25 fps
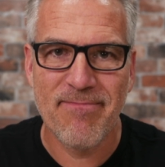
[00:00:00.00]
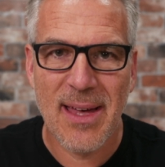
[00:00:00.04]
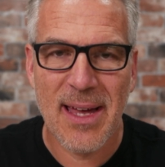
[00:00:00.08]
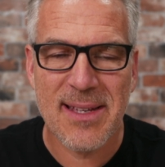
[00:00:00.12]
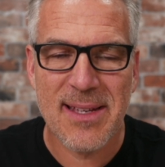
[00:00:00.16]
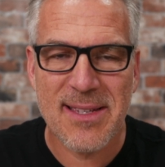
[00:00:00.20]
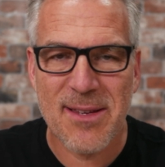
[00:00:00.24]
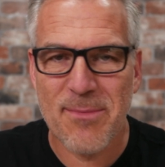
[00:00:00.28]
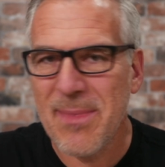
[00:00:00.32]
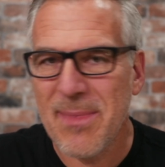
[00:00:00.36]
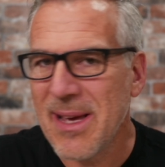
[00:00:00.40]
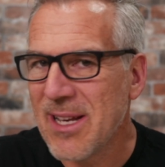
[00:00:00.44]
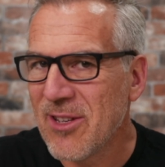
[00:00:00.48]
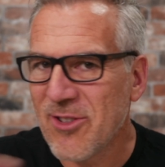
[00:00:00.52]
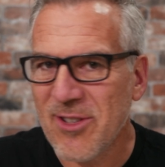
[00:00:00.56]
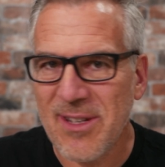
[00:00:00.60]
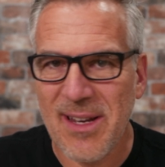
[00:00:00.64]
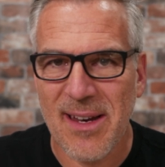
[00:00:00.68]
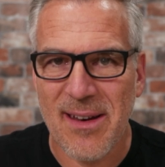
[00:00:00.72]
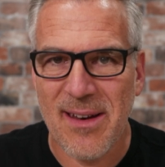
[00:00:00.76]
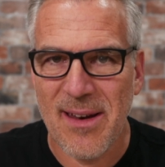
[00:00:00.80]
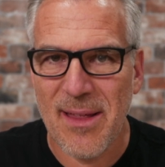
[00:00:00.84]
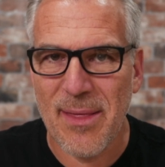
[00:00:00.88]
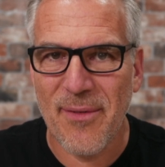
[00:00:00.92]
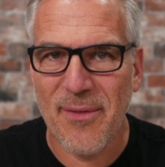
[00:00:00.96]
As I mentioned
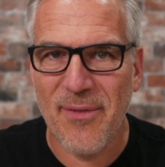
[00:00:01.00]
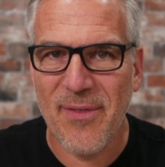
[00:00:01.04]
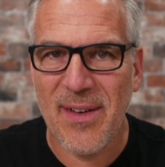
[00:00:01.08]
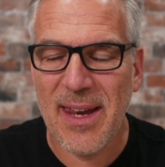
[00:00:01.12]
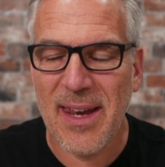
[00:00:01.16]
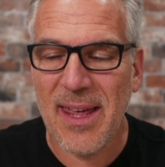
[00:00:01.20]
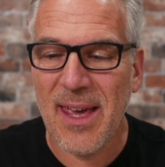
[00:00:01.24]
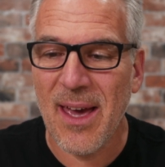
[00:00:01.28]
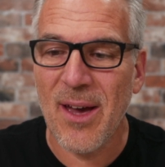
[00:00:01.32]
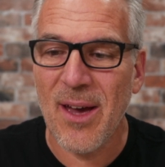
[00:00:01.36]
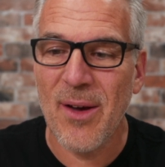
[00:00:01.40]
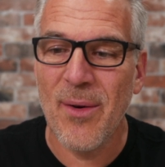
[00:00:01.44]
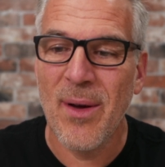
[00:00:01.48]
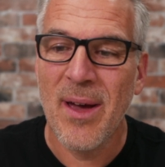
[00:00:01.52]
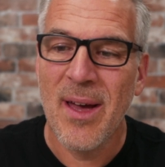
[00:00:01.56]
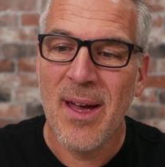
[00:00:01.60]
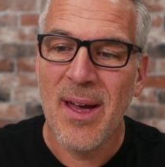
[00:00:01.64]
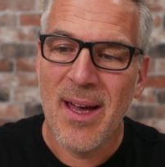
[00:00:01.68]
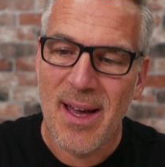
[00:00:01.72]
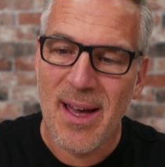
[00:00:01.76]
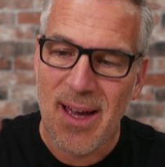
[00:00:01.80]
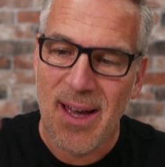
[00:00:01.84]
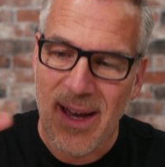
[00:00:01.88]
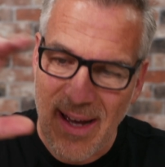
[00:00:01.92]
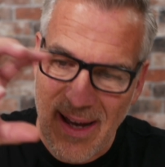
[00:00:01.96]
in another video,
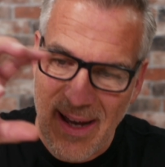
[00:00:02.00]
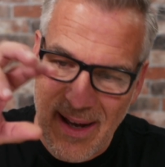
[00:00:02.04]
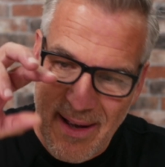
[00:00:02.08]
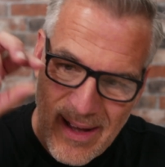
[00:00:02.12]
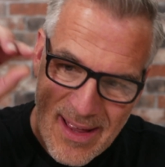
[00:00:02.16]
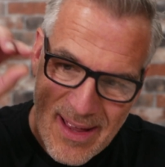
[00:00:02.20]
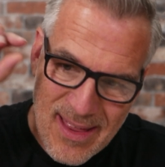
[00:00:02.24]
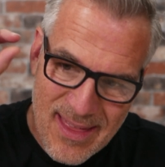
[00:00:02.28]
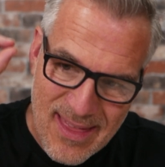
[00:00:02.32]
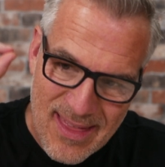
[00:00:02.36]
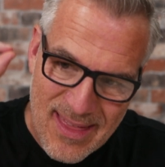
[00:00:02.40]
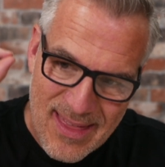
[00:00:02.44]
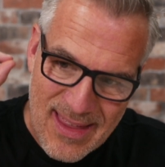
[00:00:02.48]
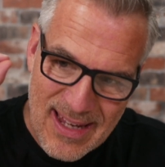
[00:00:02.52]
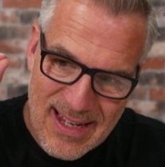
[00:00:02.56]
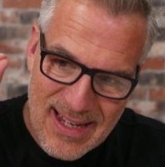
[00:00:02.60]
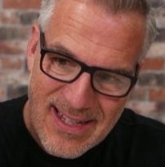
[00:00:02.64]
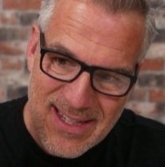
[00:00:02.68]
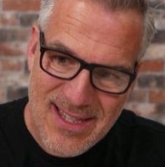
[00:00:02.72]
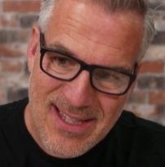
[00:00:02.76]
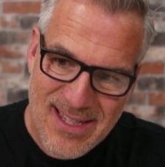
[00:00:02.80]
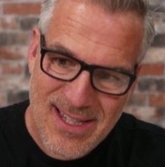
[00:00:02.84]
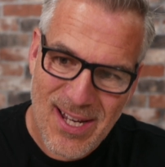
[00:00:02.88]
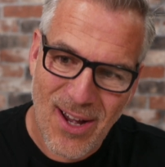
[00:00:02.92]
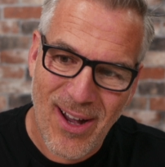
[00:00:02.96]

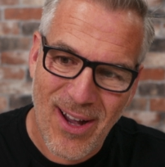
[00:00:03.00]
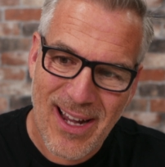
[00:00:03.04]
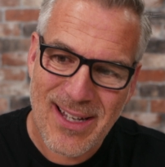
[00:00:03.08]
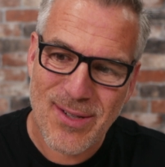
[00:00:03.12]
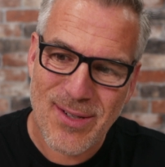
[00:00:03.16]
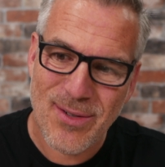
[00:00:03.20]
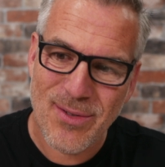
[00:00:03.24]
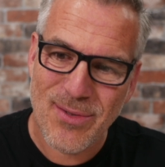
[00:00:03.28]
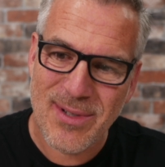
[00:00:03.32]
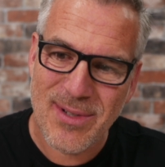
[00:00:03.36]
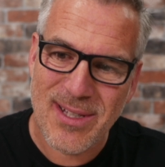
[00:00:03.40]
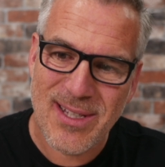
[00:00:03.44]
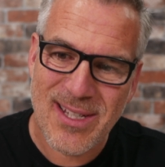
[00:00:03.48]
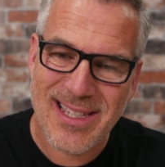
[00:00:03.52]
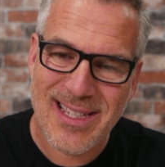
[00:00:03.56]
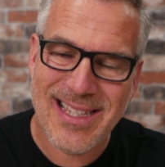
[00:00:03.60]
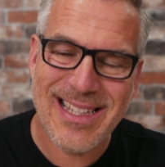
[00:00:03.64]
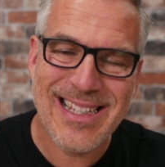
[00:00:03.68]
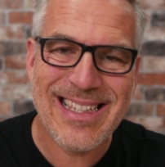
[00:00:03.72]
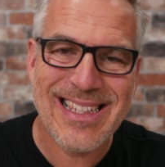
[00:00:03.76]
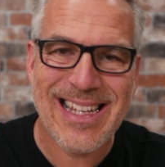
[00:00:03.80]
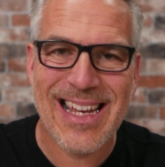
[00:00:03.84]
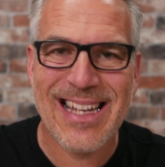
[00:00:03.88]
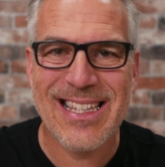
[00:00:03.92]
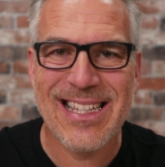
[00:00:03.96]
the title
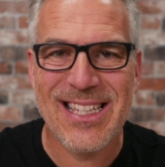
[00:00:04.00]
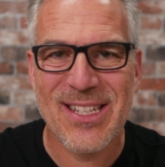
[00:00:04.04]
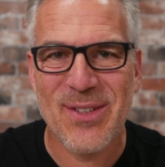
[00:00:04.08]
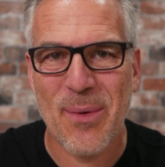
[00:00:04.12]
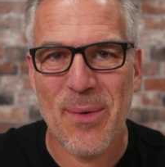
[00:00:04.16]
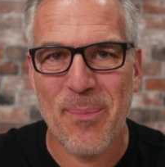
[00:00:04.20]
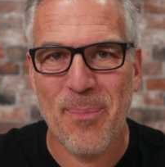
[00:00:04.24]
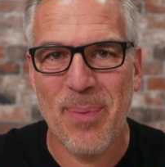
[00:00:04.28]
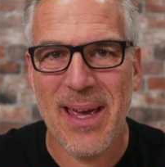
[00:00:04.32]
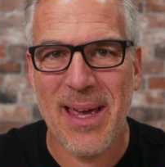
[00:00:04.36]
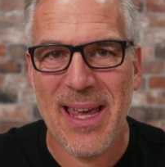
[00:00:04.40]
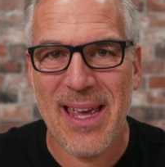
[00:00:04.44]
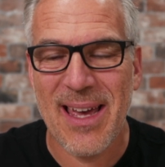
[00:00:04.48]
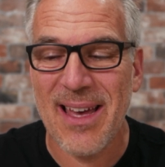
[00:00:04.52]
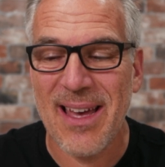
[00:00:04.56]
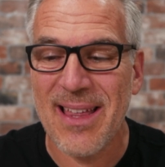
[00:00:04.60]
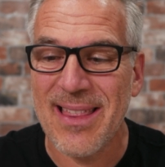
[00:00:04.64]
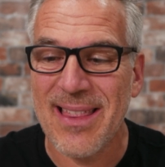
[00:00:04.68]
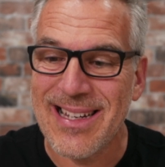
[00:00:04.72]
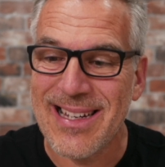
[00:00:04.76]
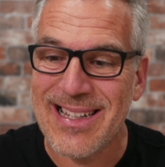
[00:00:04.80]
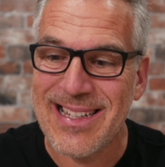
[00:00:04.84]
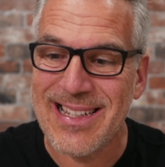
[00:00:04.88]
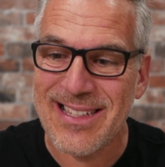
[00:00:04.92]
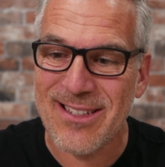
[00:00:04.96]
doesn't tend to appear,
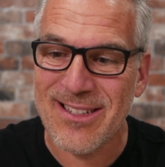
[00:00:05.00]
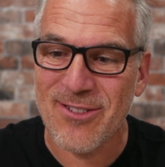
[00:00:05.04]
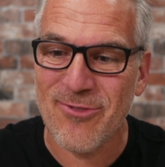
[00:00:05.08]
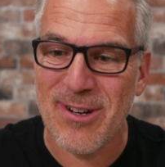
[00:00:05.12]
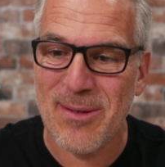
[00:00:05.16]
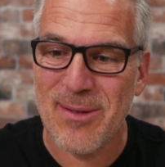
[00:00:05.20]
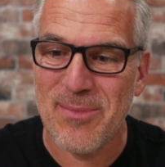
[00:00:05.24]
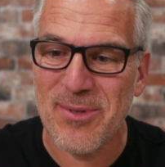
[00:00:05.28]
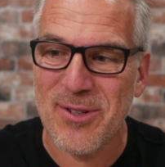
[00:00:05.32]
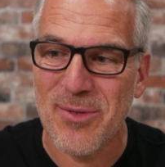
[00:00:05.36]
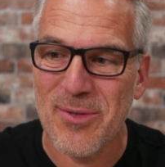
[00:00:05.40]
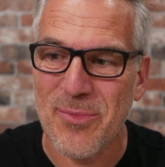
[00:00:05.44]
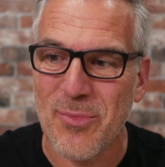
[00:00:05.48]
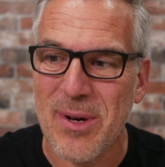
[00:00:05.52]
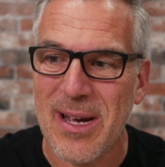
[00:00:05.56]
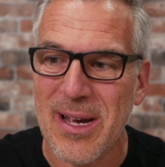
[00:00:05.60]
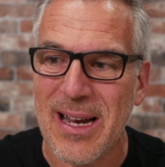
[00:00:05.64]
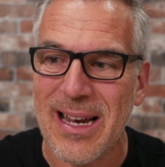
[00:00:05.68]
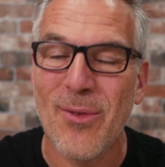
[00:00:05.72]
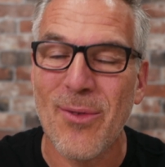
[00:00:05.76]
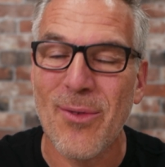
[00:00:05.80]
the description will.